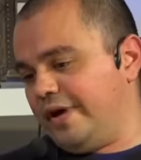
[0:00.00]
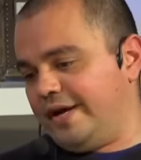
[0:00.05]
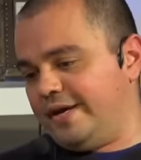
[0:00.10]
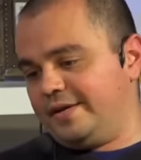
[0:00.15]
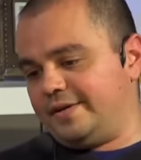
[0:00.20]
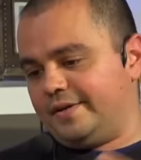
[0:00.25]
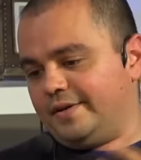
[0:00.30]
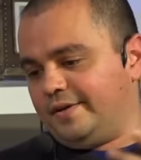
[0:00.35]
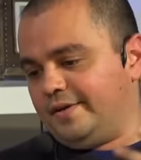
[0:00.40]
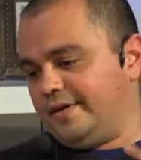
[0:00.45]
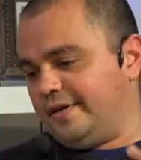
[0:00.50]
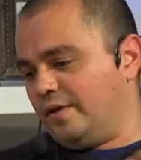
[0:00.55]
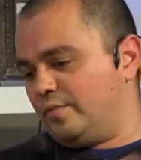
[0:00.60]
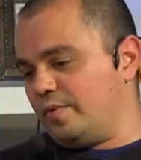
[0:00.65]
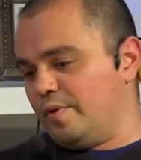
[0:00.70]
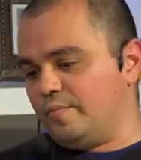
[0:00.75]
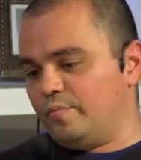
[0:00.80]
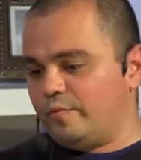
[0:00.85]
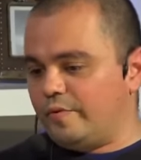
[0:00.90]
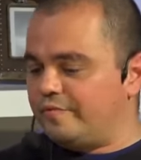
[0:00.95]
and, uh, and then
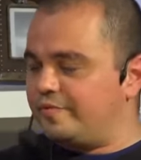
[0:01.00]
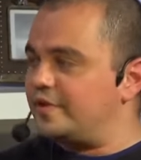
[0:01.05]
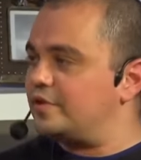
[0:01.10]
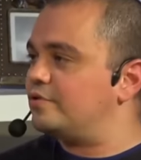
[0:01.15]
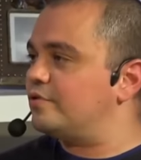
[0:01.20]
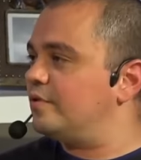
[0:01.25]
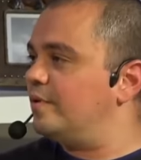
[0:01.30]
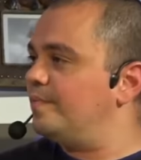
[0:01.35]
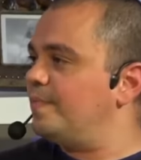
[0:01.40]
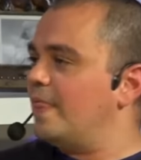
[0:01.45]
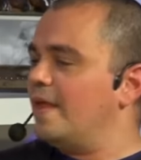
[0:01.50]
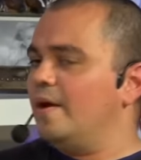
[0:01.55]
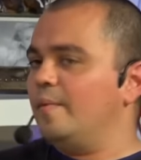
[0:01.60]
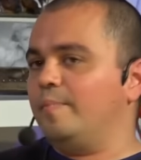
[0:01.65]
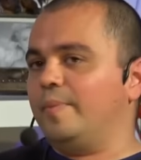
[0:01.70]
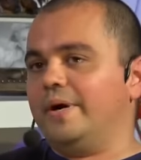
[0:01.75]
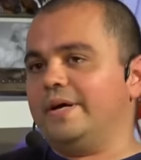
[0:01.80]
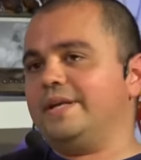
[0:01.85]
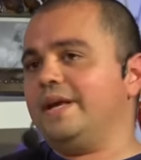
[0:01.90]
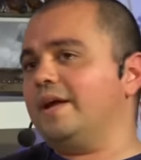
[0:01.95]
we, we feature them.
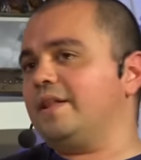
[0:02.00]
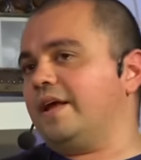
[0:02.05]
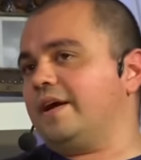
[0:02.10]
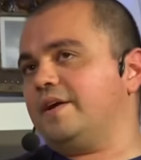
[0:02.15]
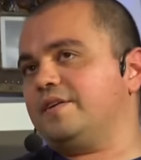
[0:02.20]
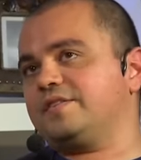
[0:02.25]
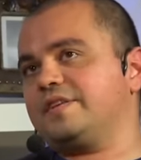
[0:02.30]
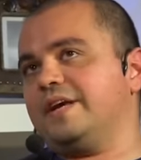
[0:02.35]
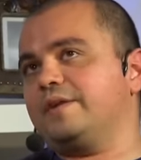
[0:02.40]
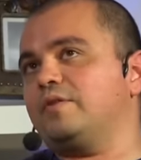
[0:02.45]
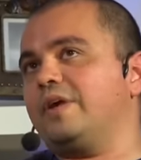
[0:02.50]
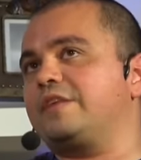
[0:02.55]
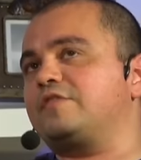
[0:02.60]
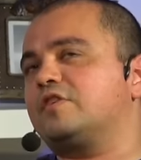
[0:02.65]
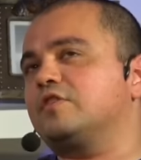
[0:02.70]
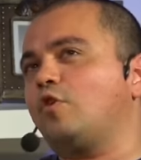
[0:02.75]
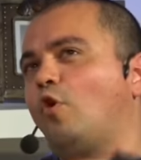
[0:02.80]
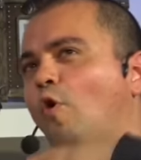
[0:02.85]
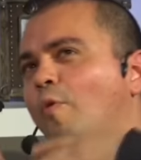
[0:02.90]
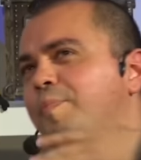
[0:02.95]
But yeah, like I said, it's
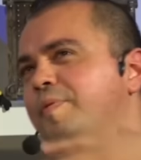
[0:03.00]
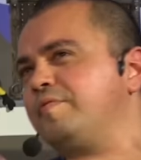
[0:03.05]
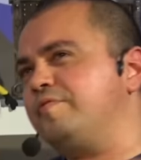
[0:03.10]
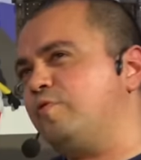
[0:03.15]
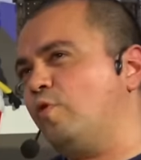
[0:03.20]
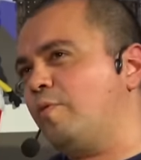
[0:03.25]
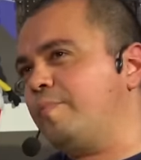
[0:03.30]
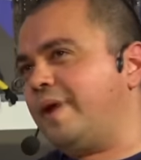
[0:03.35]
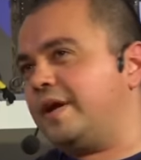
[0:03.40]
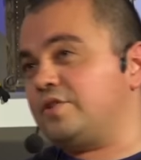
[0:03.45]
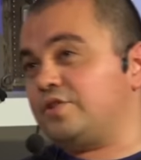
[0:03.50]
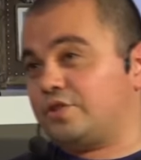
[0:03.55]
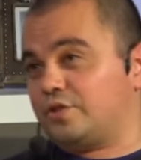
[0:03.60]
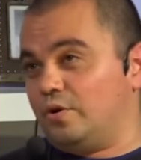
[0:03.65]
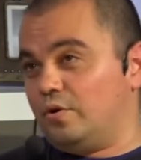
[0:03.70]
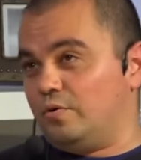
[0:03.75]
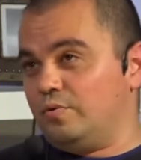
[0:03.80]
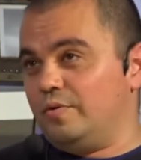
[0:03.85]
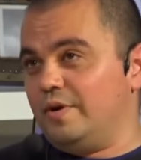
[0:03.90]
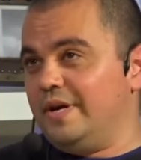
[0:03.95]
an open format
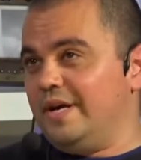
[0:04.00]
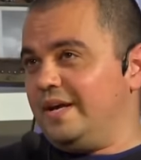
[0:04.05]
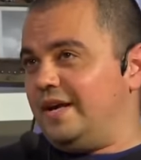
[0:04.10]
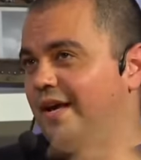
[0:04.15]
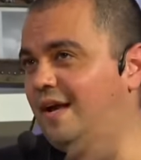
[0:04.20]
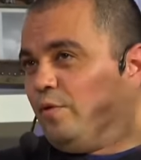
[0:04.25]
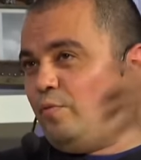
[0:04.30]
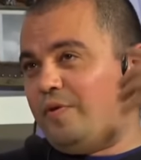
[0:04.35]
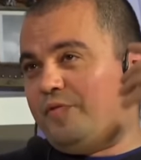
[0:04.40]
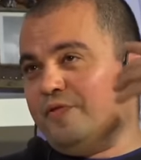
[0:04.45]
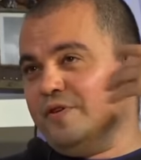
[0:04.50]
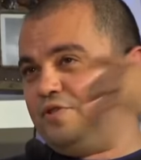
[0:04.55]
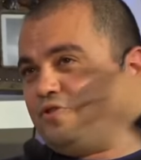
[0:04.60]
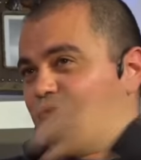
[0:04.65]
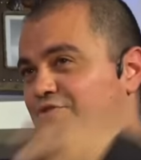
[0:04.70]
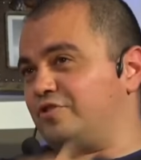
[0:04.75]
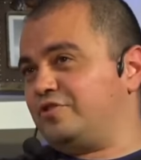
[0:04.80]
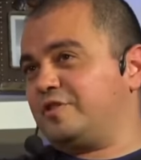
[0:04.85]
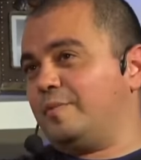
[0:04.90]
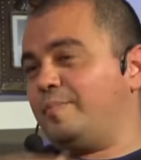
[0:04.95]
show, and we feature just